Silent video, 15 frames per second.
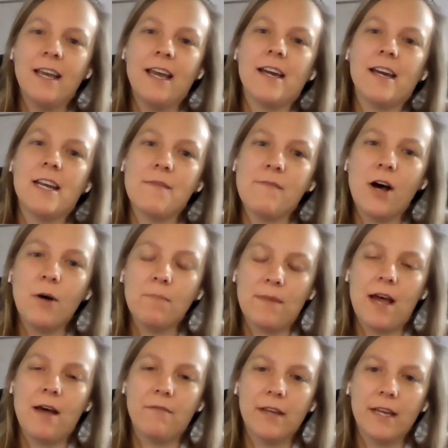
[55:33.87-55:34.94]
And kind of help
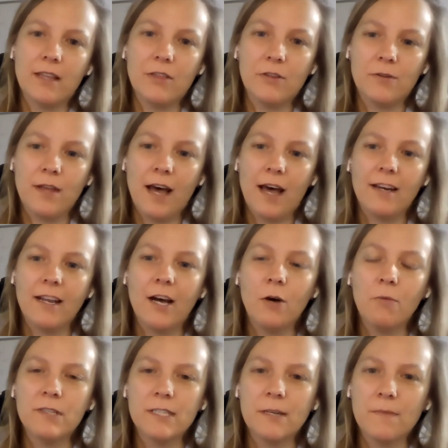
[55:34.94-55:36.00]
navigate through that and
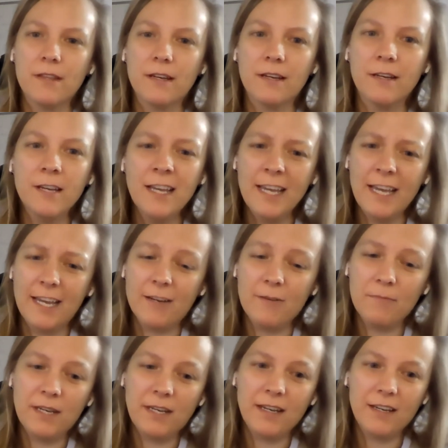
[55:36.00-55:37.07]
help with some of the, it can
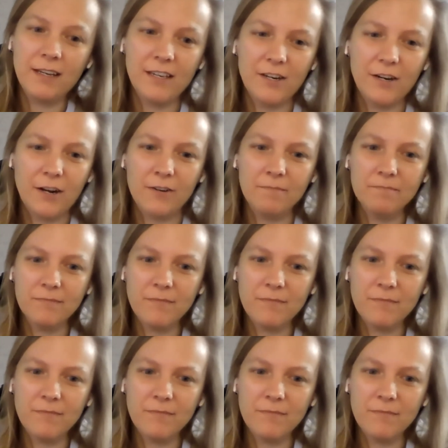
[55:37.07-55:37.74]
be, you know,